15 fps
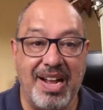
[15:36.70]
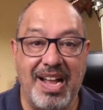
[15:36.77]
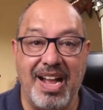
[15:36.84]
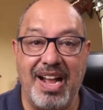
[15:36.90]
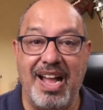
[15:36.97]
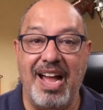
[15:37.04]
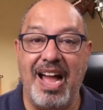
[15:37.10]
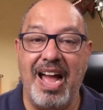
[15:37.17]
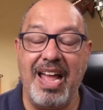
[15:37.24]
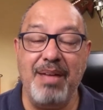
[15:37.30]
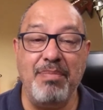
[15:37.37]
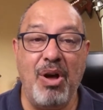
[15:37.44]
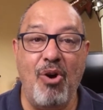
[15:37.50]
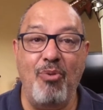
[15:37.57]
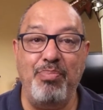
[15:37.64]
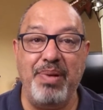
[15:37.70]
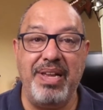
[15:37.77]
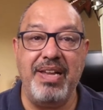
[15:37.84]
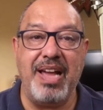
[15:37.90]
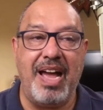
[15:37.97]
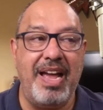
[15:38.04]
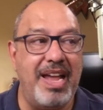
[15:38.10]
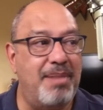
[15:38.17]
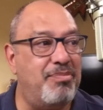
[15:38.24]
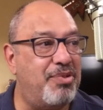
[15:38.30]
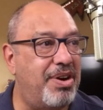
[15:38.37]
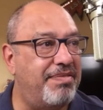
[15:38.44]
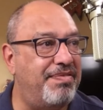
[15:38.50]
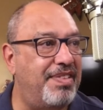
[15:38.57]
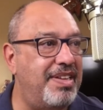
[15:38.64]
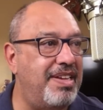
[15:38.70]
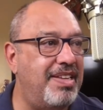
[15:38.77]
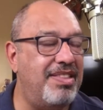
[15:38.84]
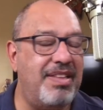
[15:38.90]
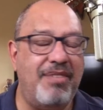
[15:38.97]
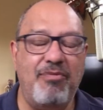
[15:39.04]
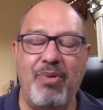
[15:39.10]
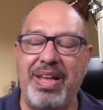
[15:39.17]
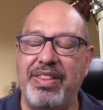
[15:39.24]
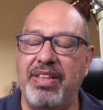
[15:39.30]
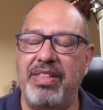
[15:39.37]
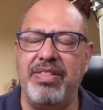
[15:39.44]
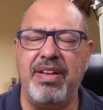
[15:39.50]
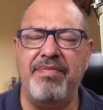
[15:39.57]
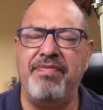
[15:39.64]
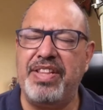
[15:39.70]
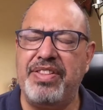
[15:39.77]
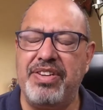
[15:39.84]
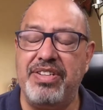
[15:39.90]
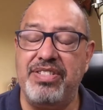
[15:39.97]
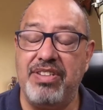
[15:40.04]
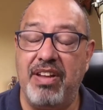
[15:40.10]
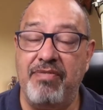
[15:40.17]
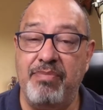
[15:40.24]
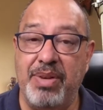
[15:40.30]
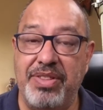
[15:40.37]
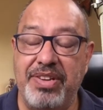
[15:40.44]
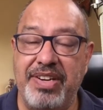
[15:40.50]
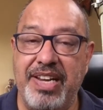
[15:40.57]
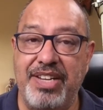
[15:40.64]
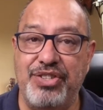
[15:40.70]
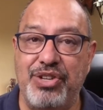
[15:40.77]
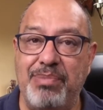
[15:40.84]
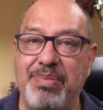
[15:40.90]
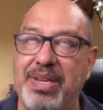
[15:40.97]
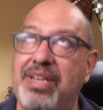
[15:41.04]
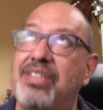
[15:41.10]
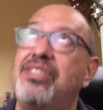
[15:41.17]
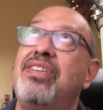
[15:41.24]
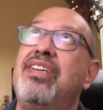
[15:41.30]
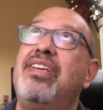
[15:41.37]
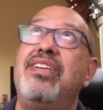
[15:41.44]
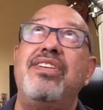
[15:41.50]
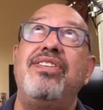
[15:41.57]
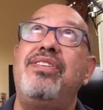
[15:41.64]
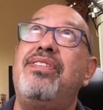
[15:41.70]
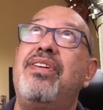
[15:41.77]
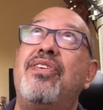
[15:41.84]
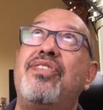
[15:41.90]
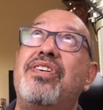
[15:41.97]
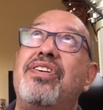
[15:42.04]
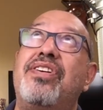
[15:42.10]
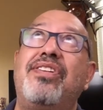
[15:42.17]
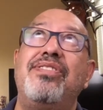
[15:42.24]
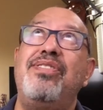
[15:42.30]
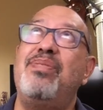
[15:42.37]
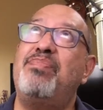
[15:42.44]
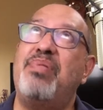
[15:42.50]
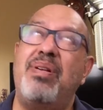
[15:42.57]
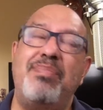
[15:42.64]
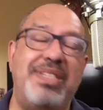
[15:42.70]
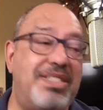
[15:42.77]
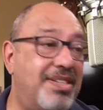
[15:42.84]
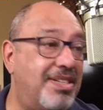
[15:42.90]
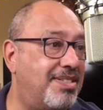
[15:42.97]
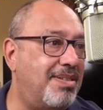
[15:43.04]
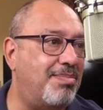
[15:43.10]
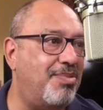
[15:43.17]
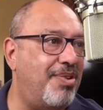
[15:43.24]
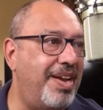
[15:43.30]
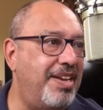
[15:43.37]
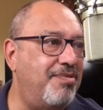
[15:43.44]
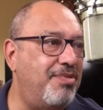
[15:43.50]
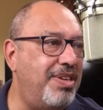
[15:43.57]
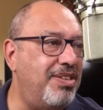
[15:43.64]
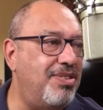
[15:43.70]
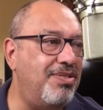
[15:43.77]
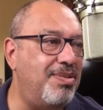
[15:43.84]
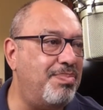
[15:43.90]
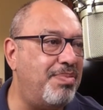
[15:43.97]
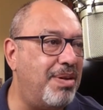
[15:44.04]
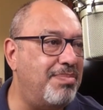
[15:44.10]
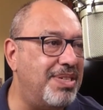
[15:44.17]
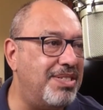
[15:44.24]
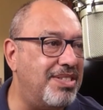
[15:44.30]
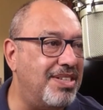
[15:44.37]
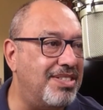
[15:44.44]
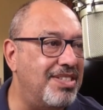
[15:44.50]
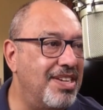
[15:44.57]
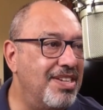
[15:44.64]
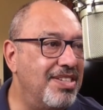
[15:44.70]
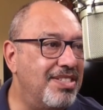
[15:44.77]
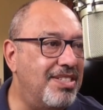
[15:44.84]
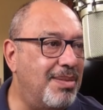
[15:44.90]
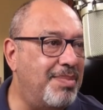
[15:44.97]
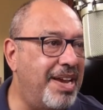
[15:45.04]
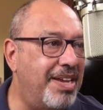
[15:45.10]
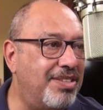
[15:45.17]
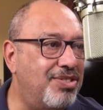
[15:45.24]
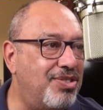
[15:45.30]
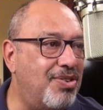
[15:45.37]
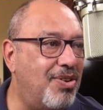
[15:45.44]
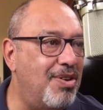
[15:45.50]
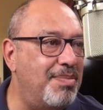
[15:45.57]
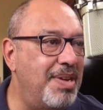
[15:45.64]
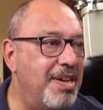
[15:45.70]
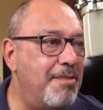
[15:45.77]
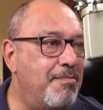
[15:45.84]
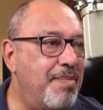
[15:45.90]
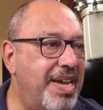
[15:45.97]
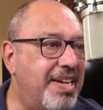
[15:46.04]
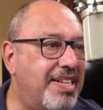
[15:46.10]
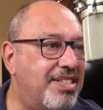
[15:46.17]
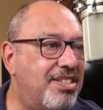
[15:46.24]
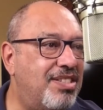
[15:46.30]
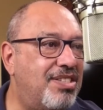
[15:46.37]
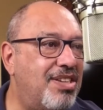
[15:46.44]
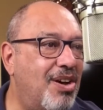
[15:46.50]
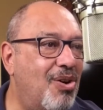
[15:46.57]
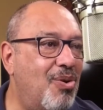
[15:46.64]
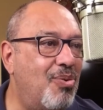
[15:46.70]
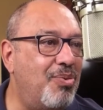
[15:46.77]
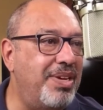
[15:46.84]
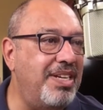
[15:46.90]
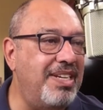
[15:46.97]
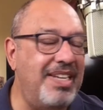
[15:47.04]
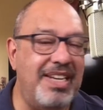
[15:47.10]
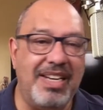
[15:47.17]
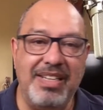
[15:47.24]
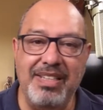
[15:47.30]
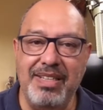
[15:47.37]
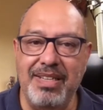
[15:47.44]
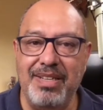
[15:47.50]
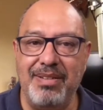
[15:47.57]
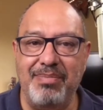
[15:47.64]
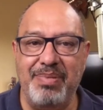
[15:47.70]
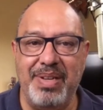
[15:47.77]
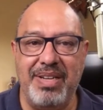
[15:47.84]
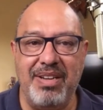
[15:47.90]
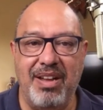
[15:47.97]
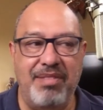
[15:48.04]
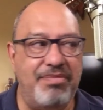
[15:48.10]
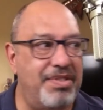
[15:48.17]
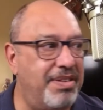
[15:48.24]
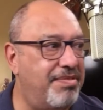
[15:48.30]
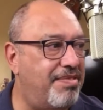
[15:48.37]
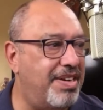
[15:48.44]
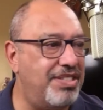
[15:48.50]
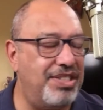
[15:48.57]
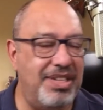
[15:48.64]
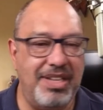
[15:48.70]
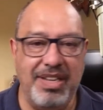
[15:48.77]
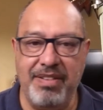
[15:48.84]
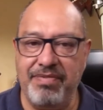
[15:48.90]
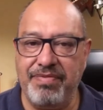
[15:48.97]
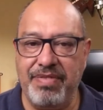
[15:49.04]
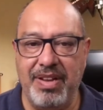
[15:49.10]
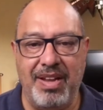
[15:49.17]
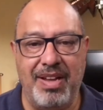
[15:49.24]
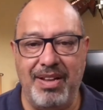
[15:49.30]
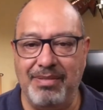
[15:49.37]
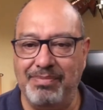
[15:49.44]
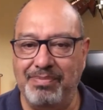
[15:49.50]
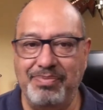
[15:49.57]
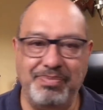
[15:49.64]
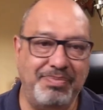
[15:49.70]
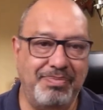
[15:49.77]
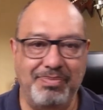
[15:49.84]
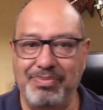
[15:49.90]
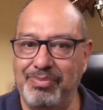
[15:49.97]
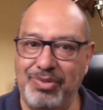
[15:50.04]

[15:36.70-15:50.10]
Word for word: poca caca. I am hoping I am ruffling the weather, the feathers of Mother Nature because. You know, girl, you promised us some rain. We, you, you promised us some hailstorm. Make it so. We need a little bit of refreshing um,